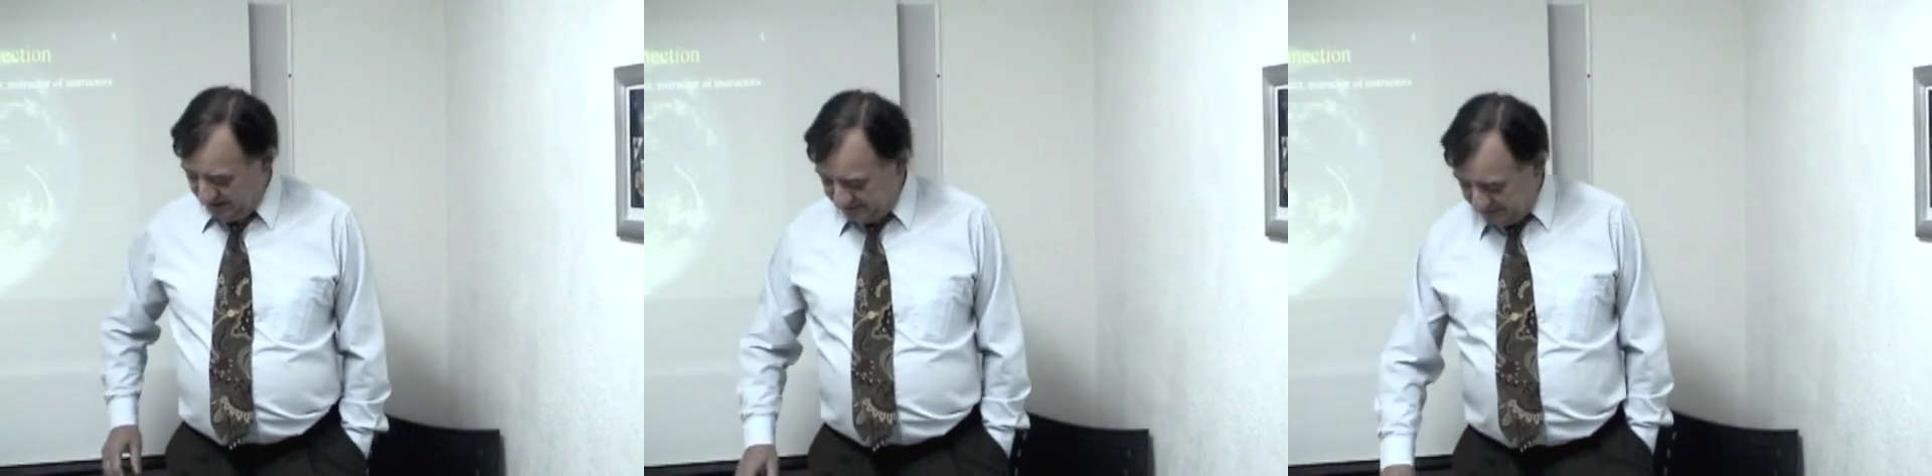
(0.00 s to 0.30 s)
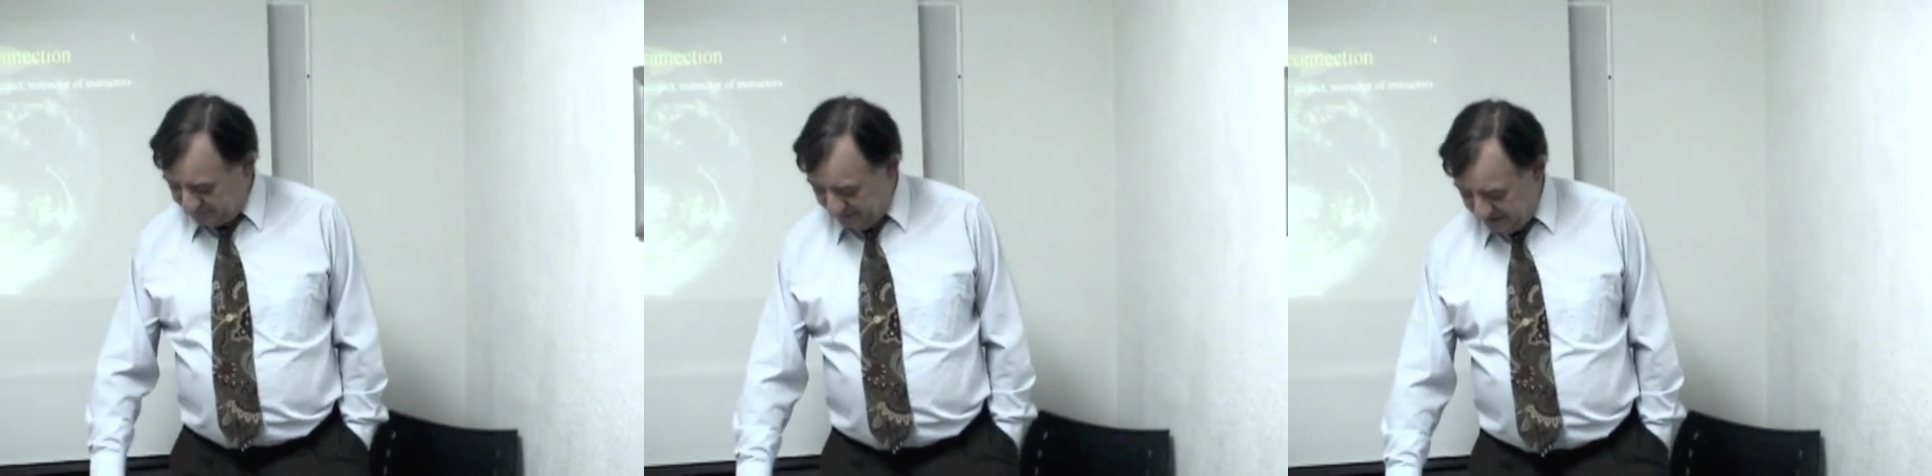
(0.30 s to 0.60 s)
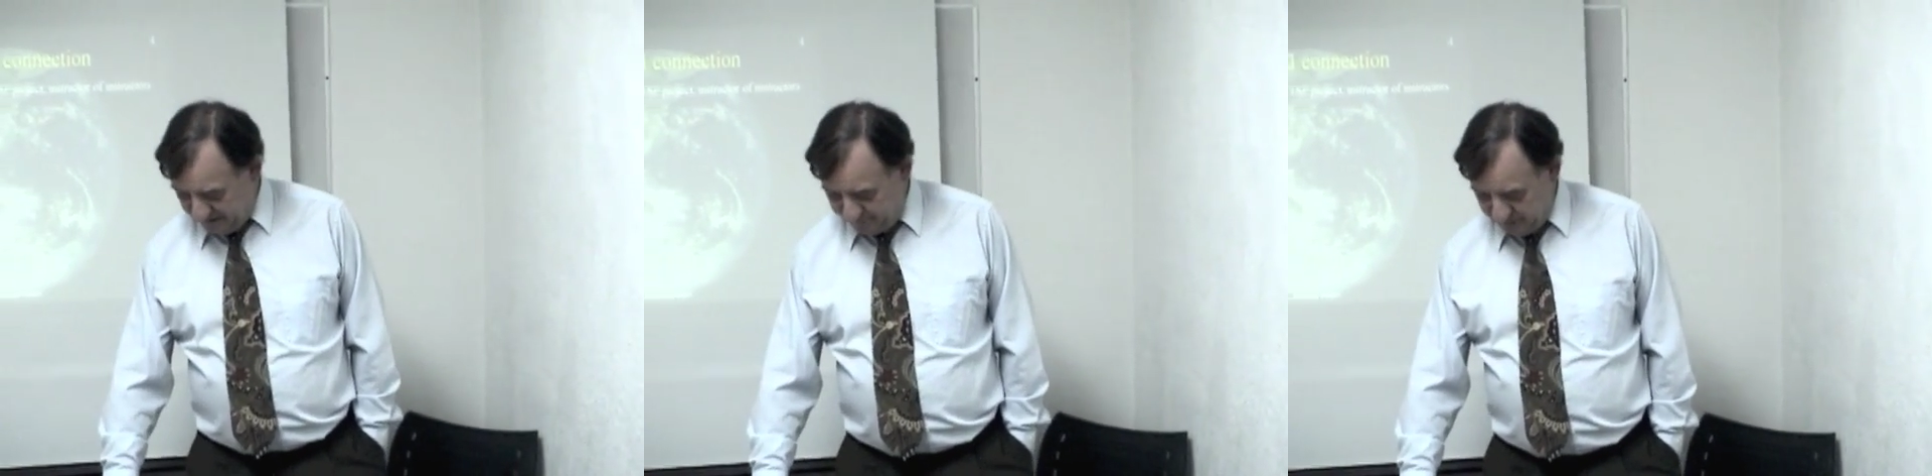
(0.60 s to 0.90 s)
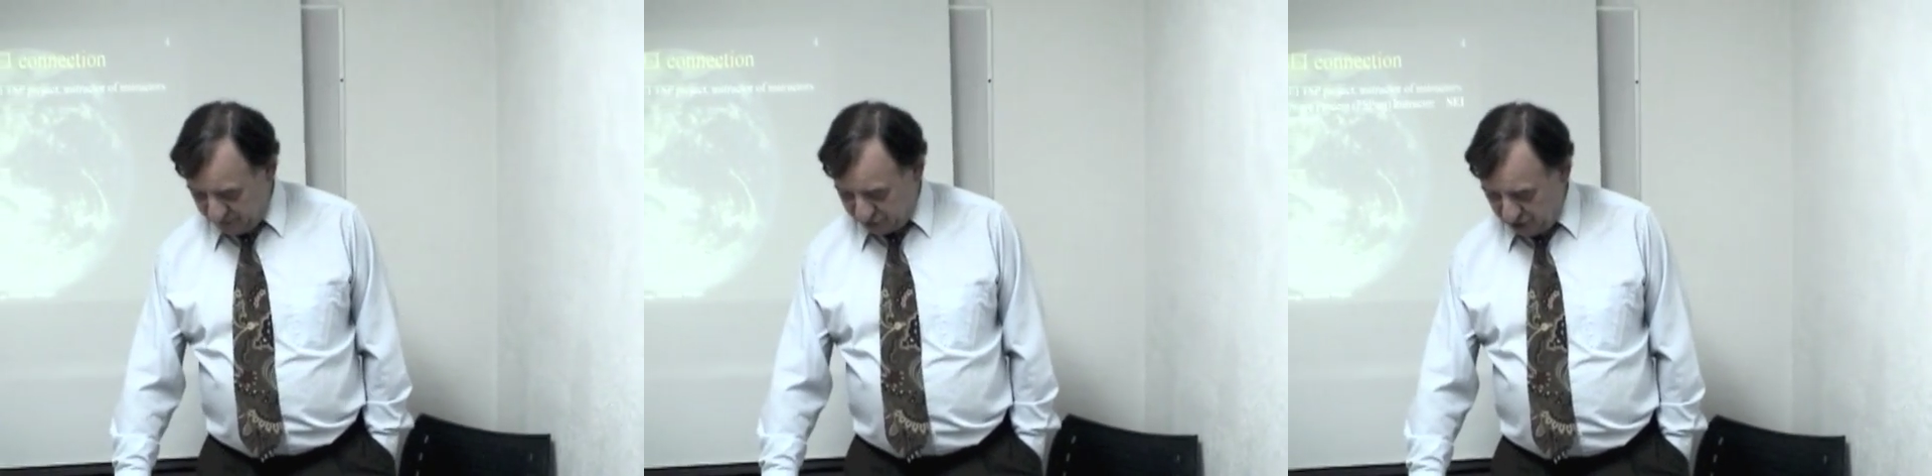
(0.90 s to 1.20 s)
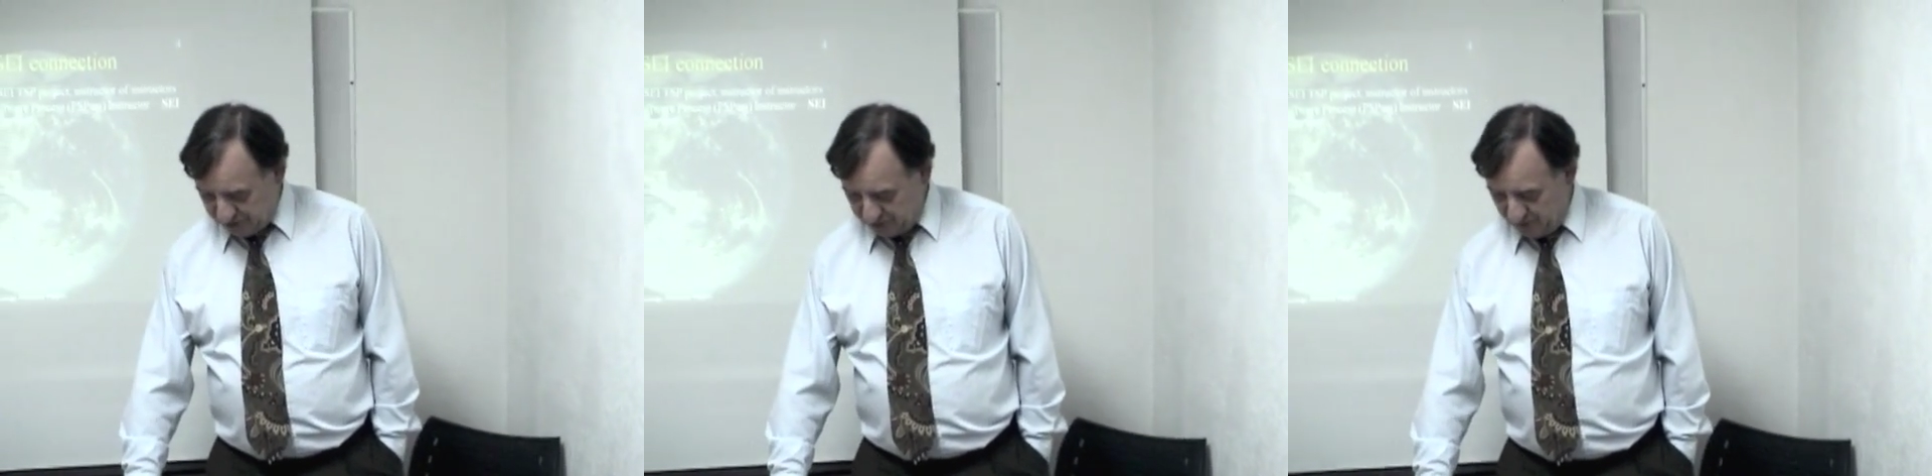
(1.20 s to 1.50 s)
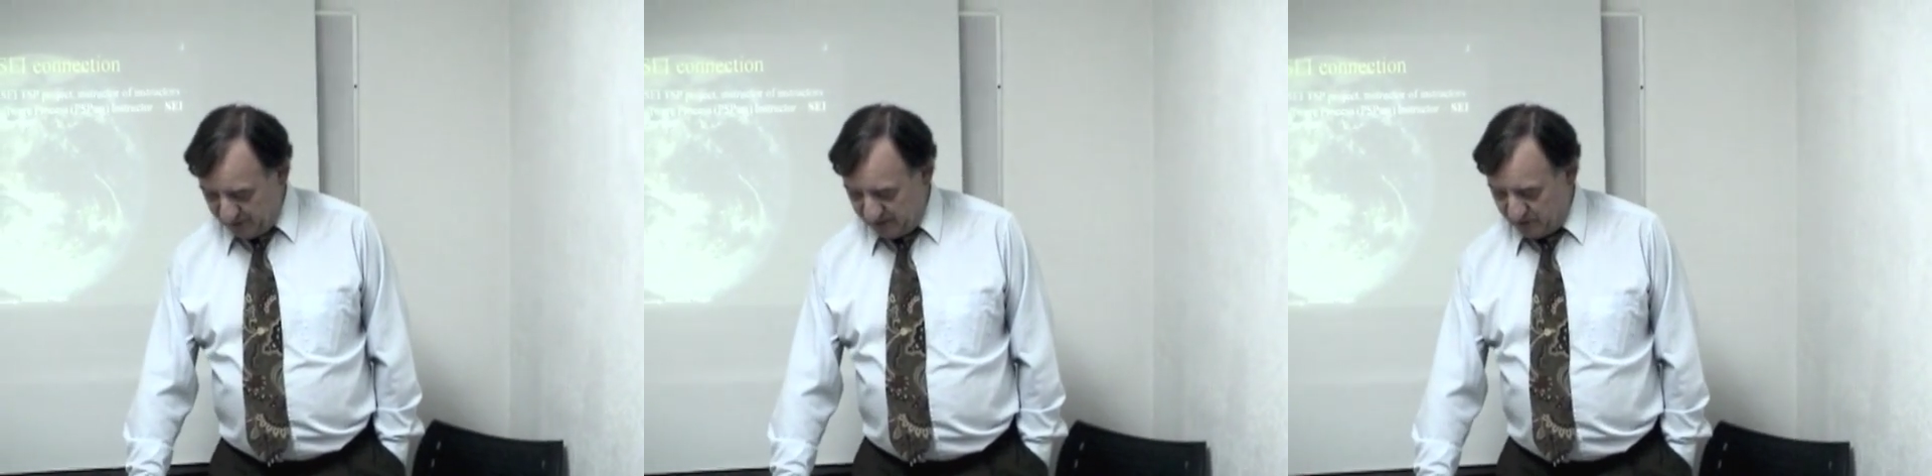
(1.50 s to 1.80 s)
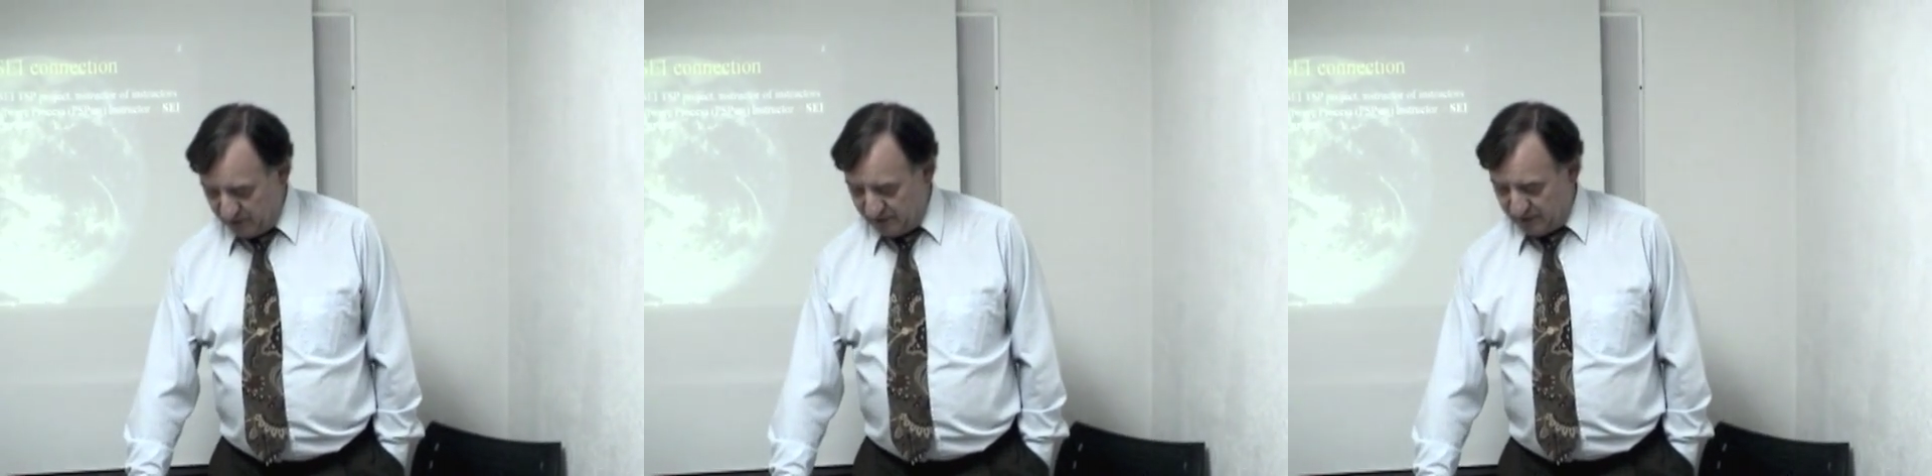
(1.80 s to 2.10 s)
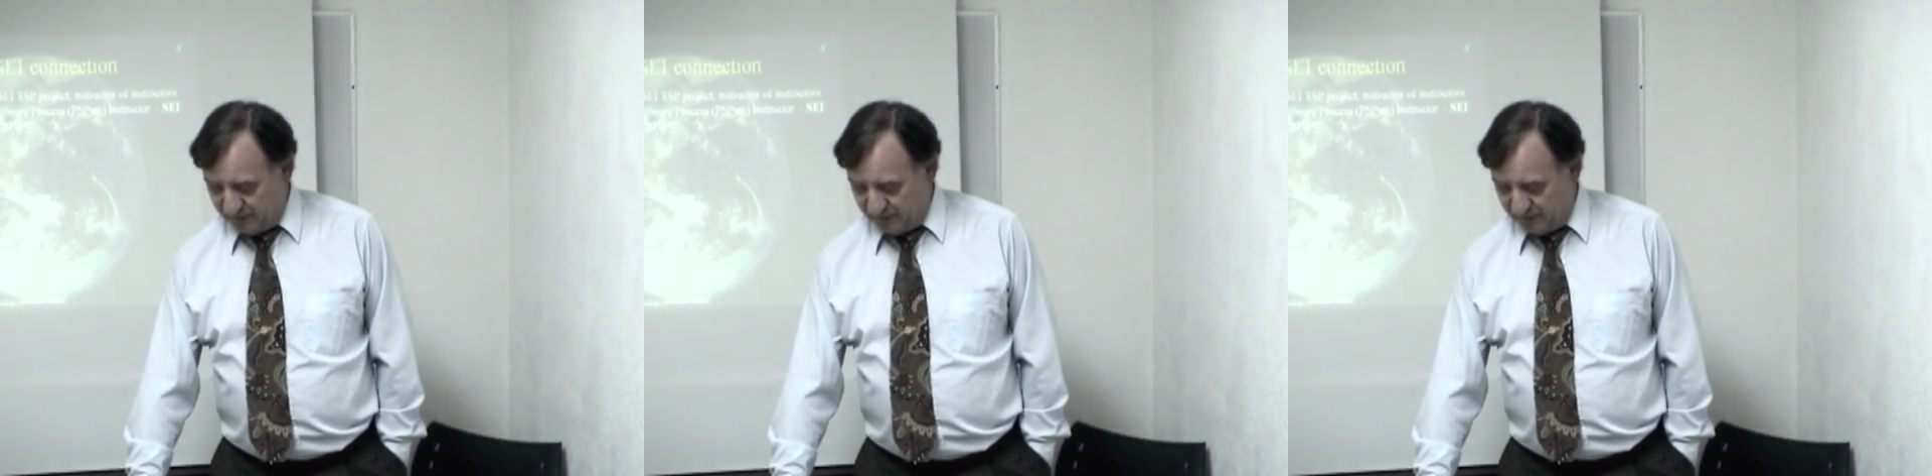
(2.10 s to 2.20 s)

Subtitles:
Since then, I've been a charter member